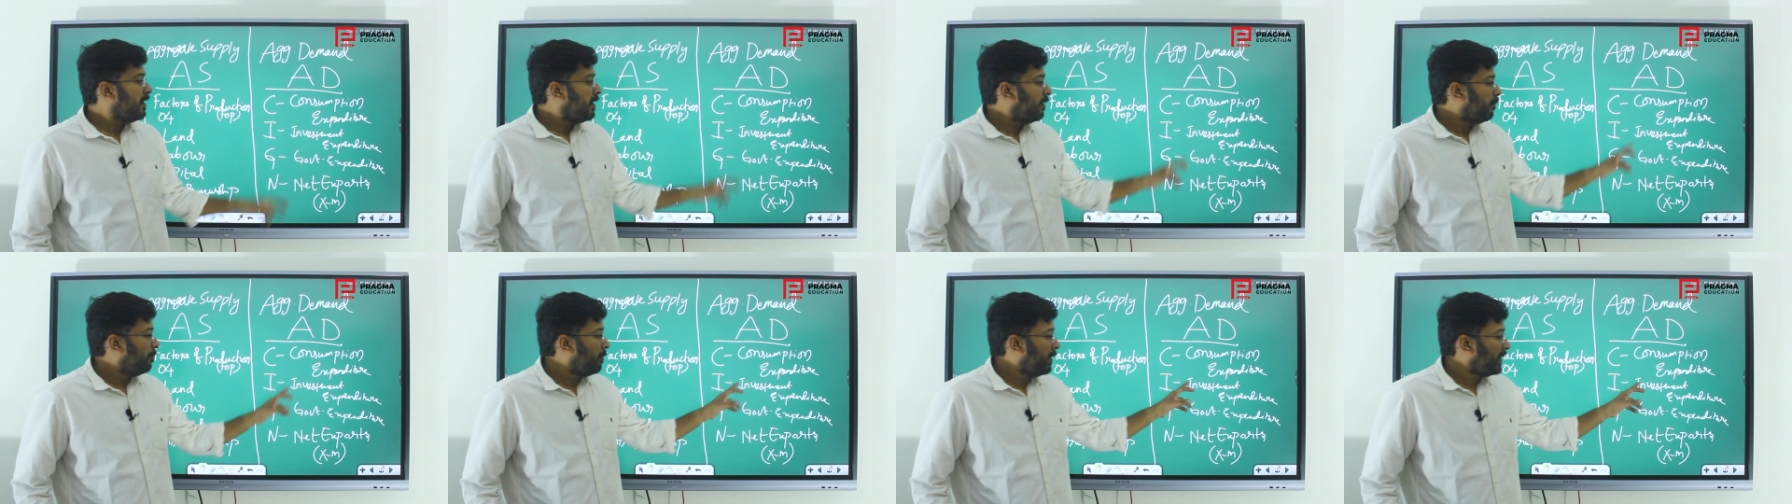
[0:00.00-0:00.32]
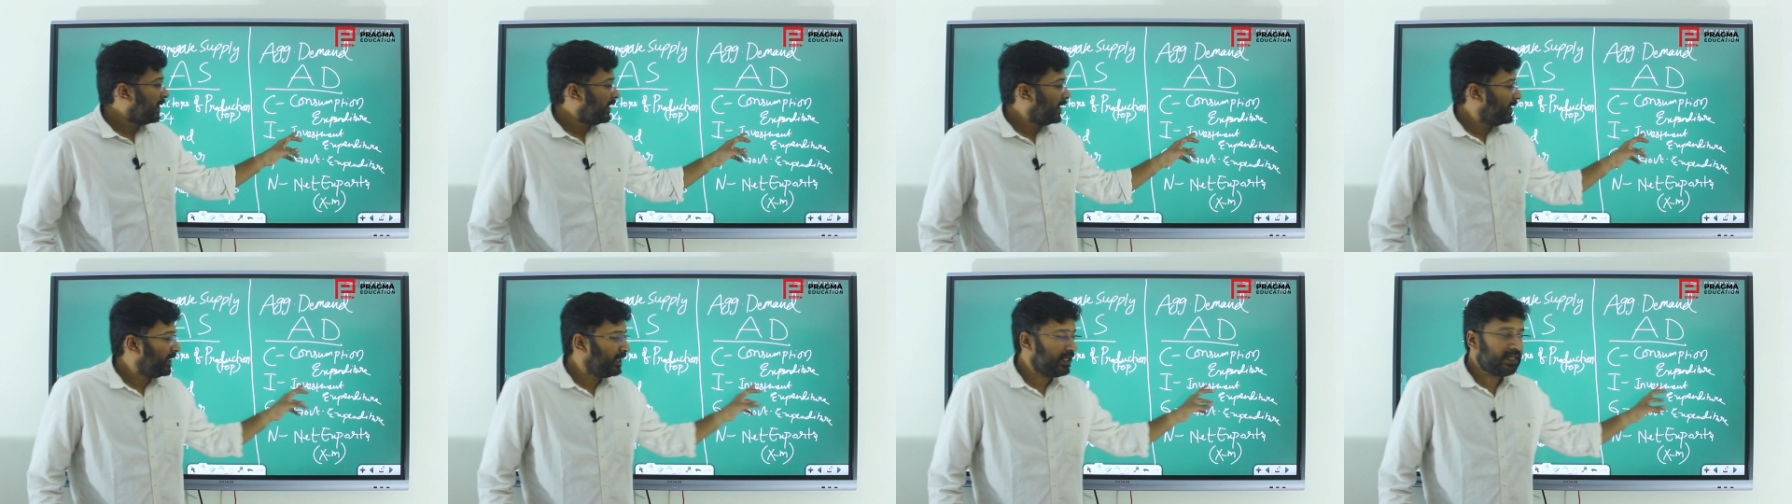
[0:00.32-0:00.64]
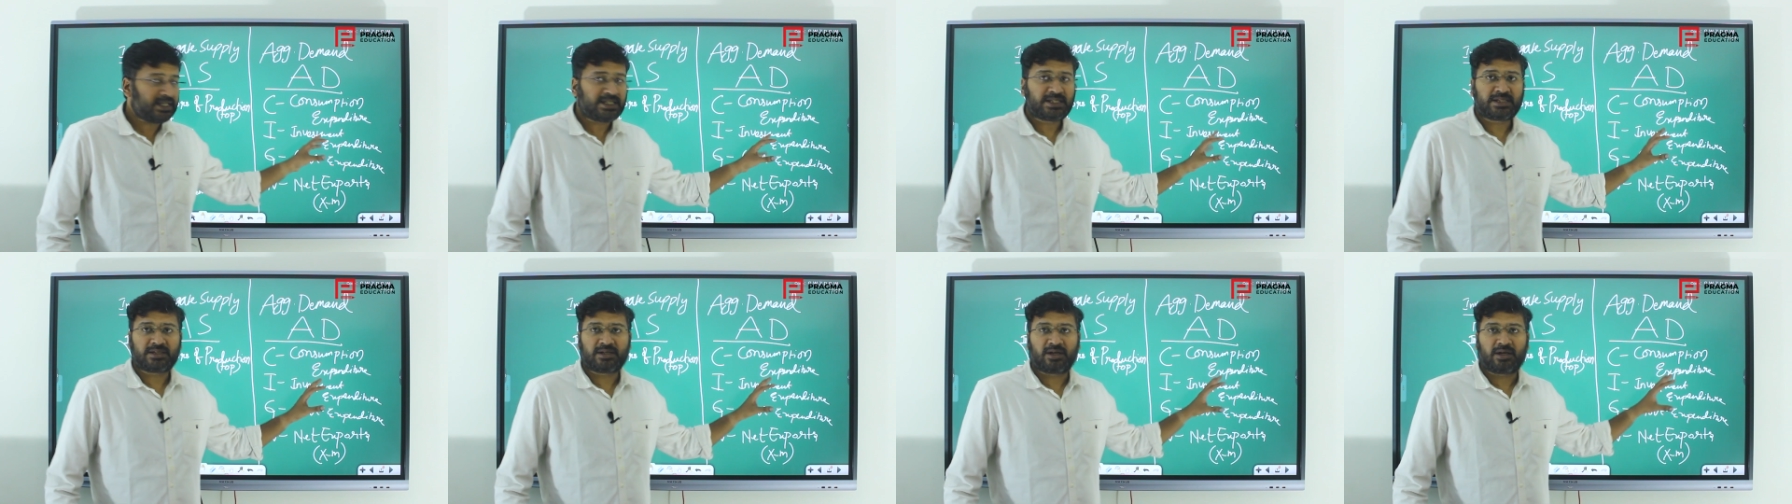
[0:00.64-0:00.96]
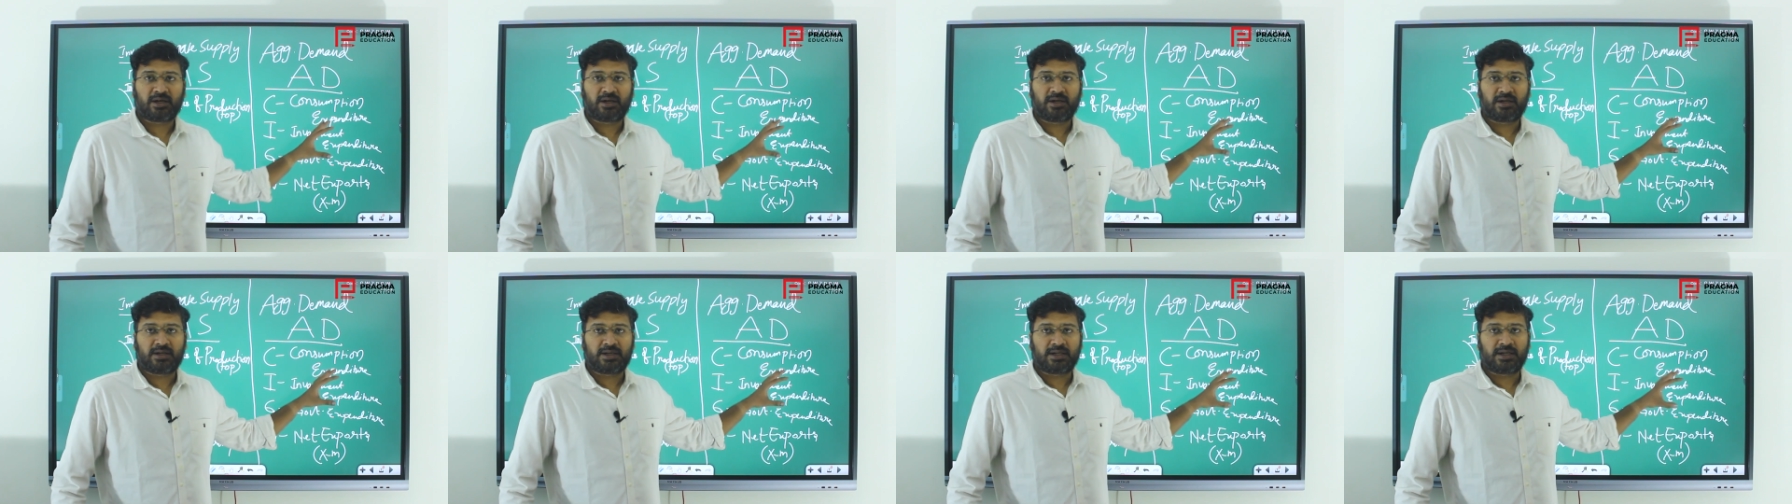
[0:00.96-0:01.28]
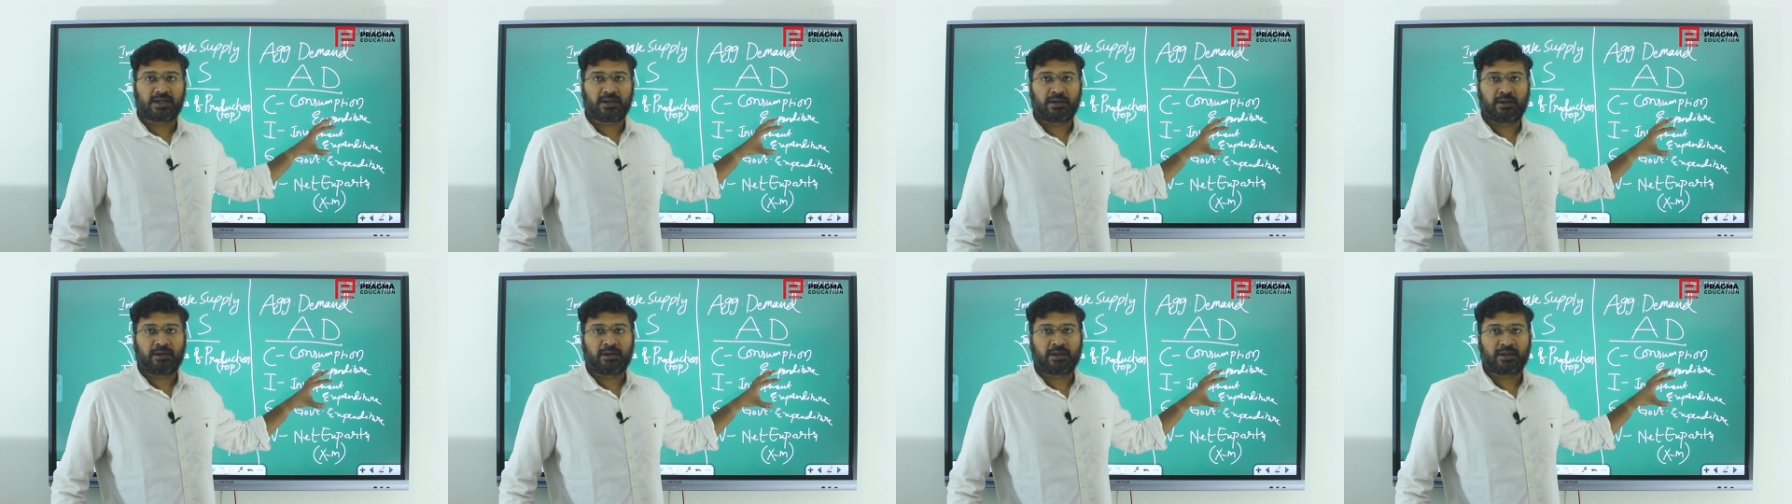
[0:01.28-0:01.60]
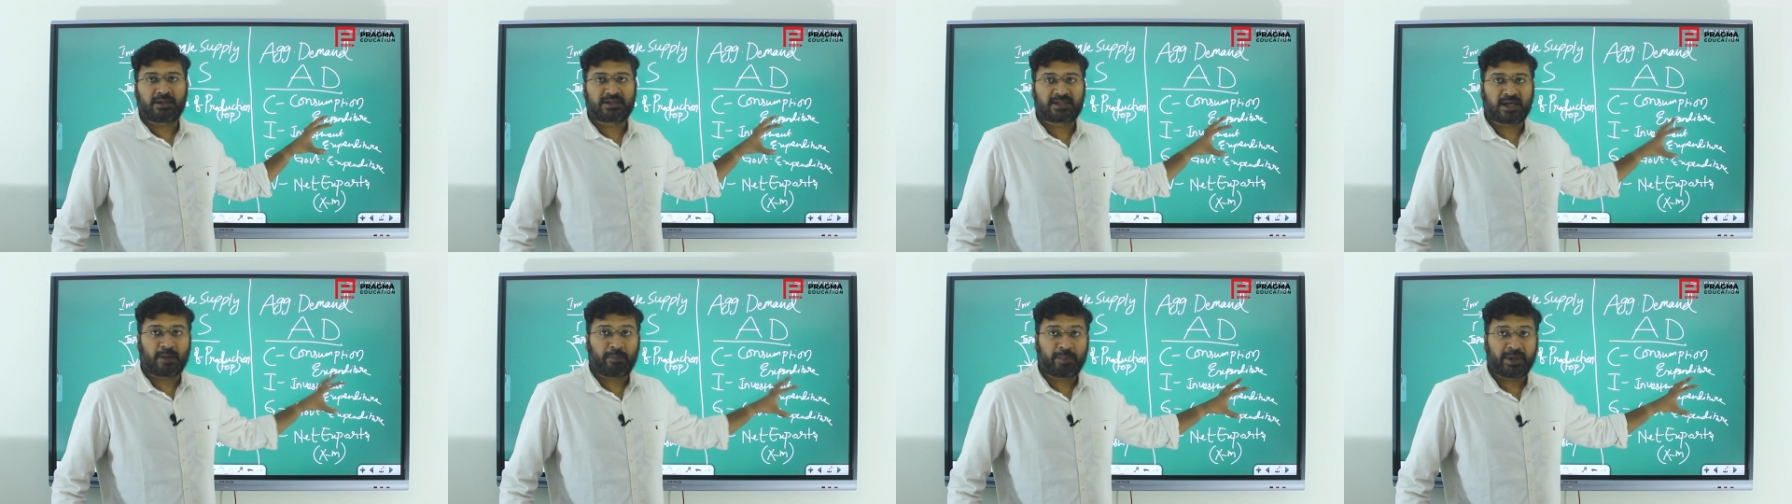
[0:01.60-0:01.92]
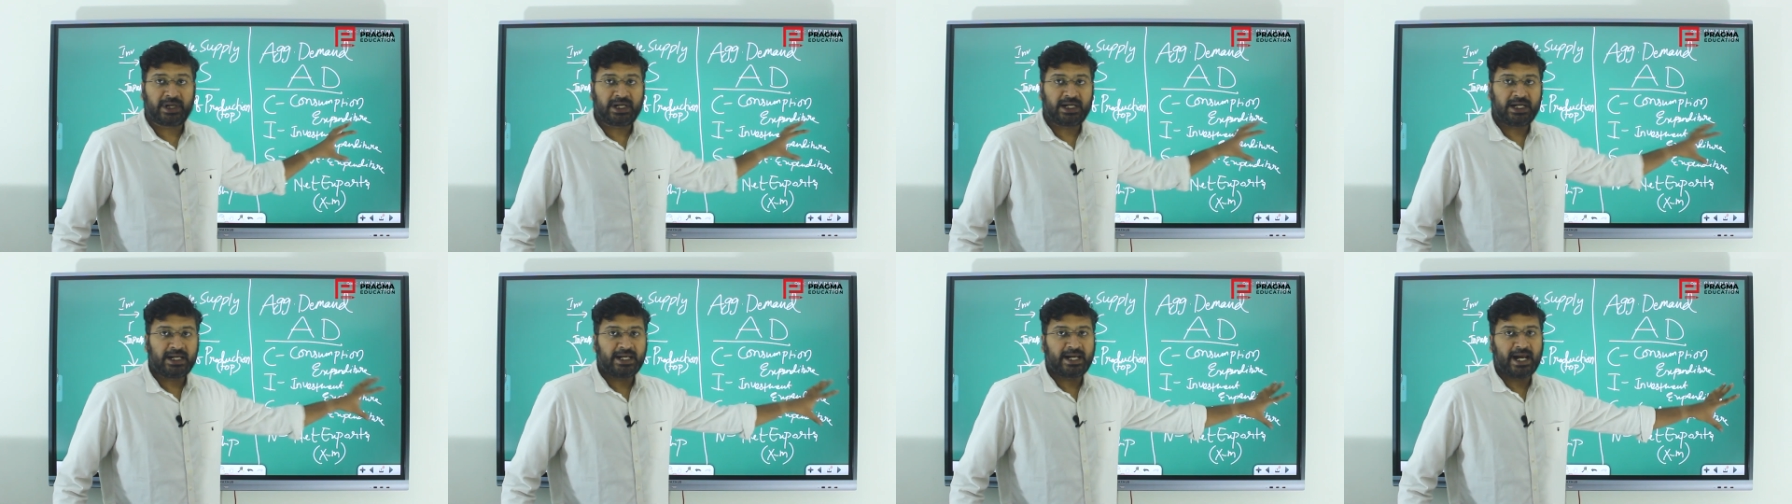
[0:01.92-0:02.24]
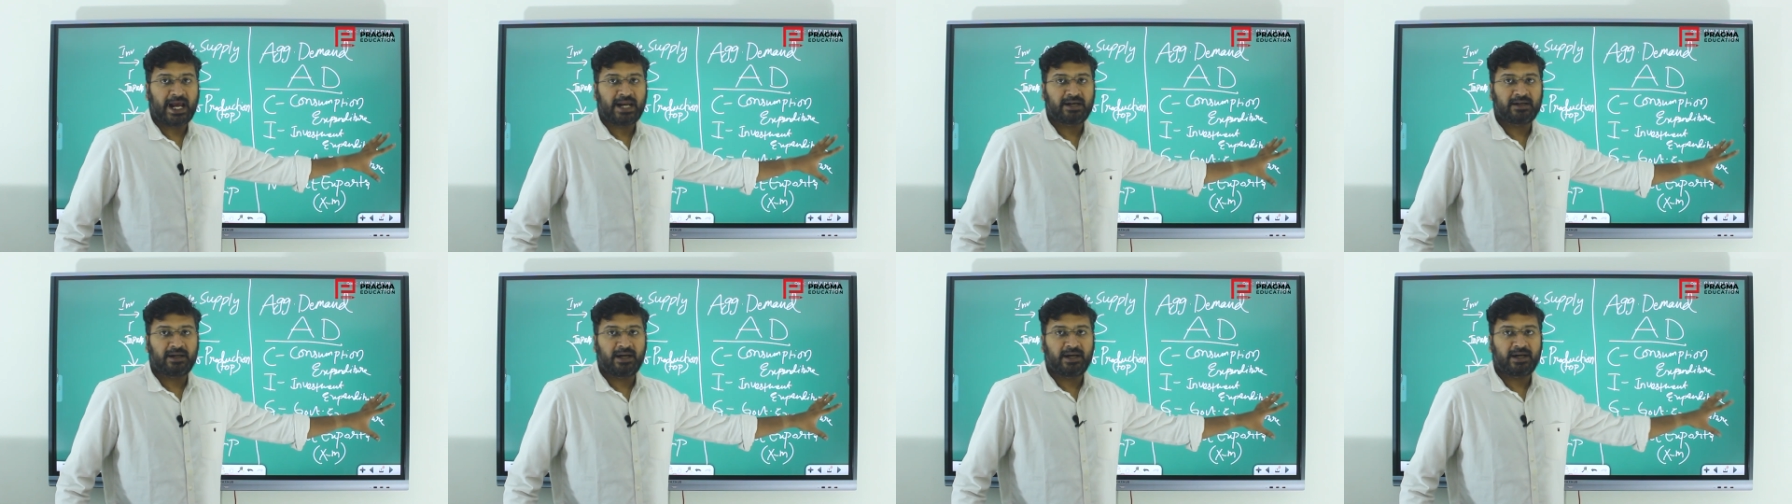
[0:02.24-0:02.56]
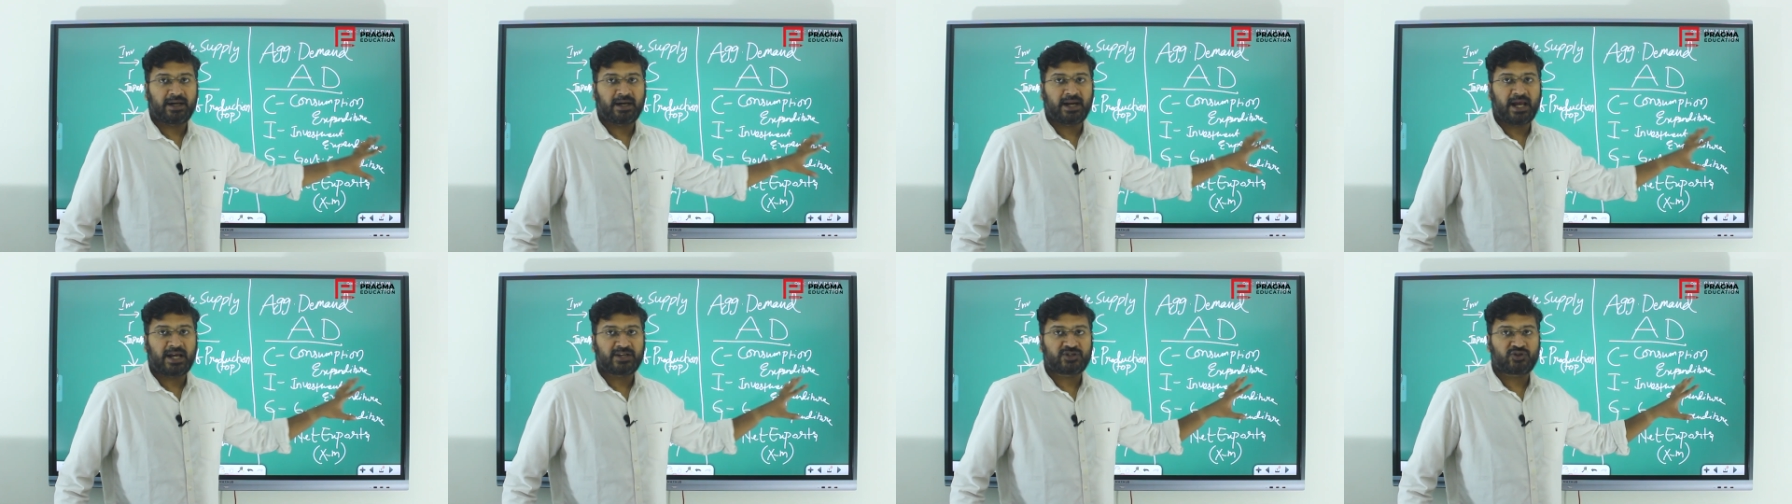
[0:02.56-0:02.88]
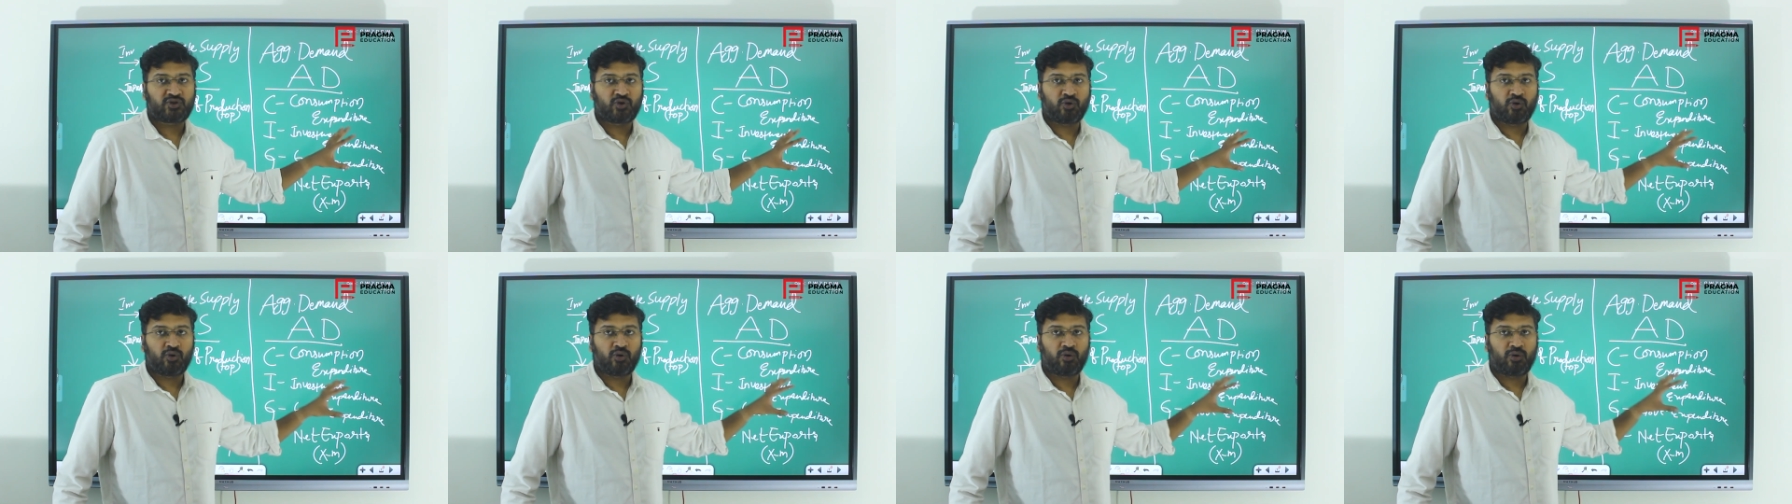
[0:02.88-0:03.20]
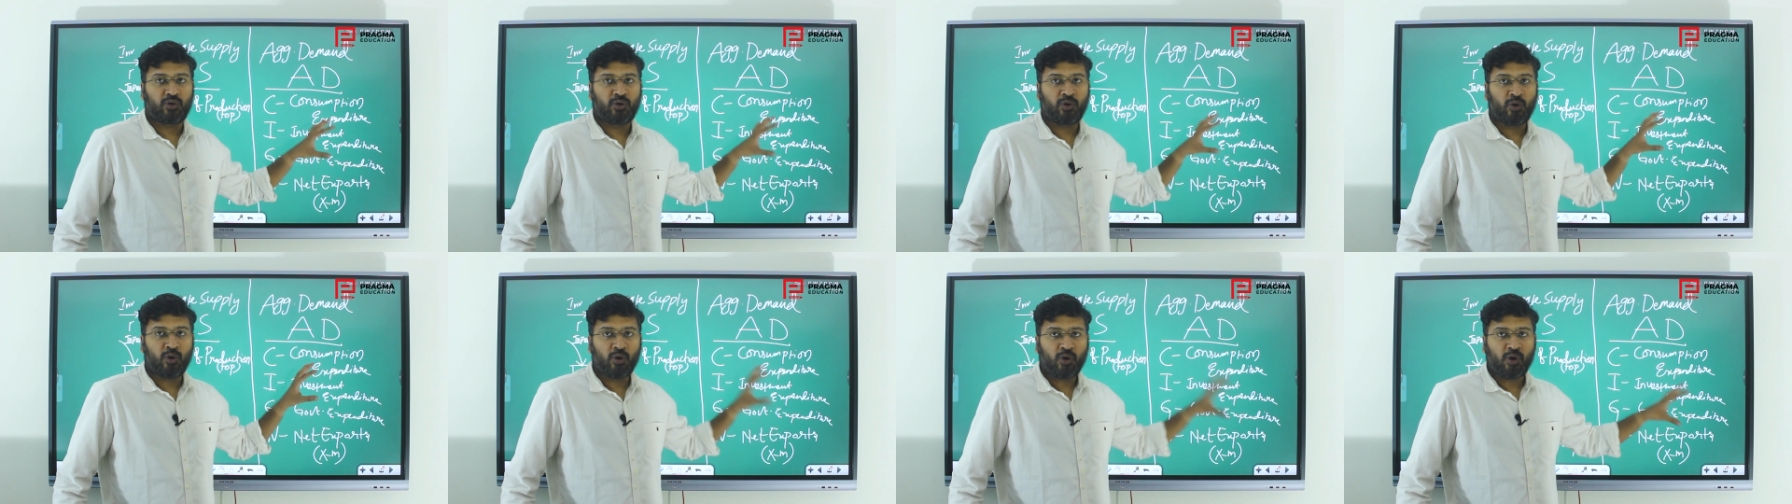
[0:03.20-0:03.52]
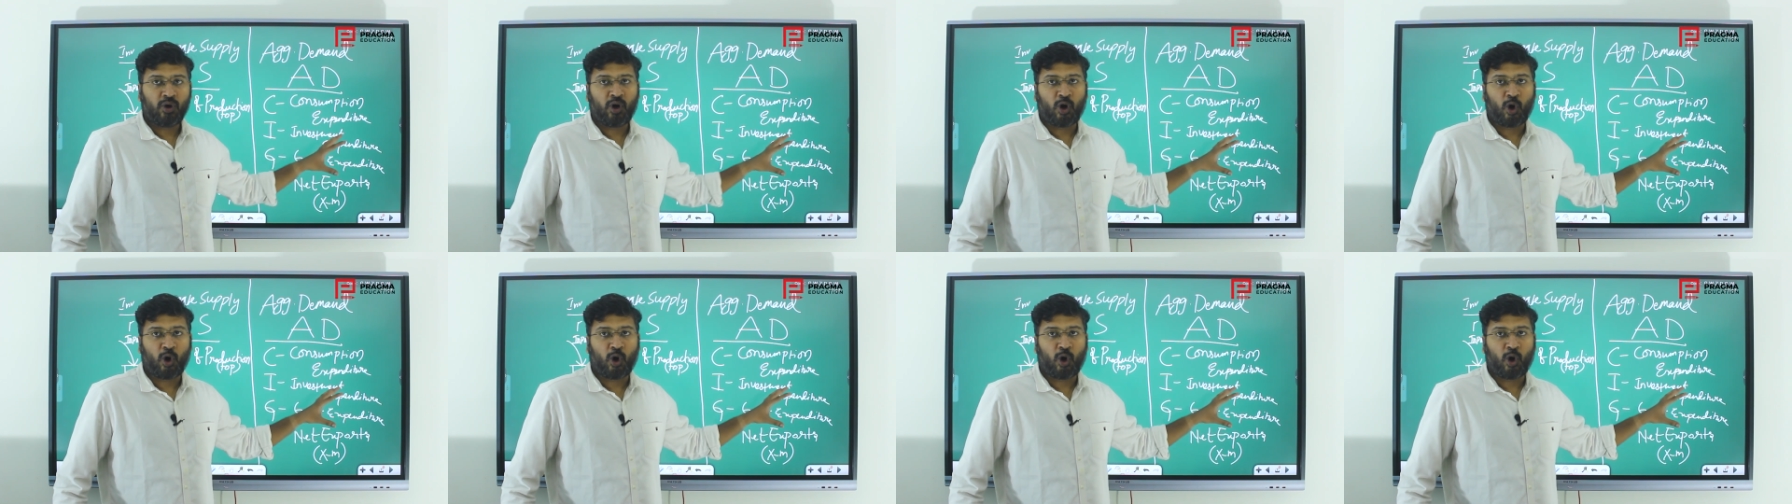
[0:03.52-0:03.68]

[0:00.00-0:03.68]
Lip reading: but it is separately calculated as to know